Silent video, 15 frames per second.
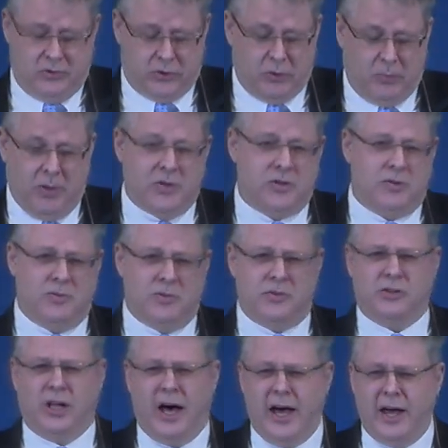so much of
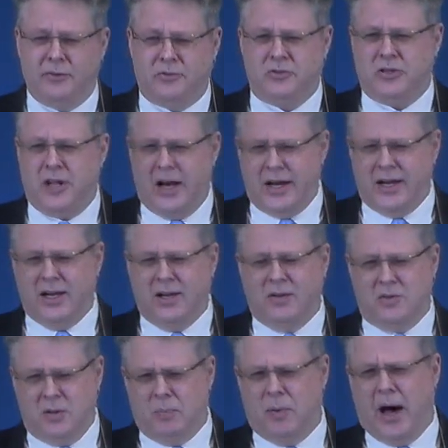his life
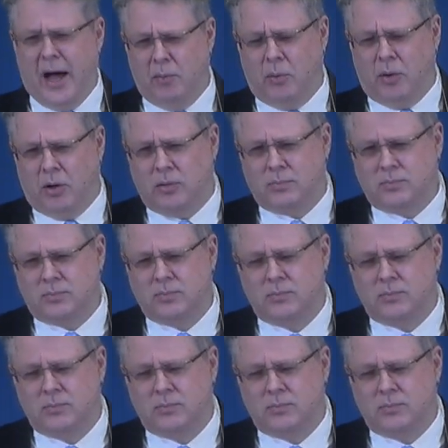studying the Bible.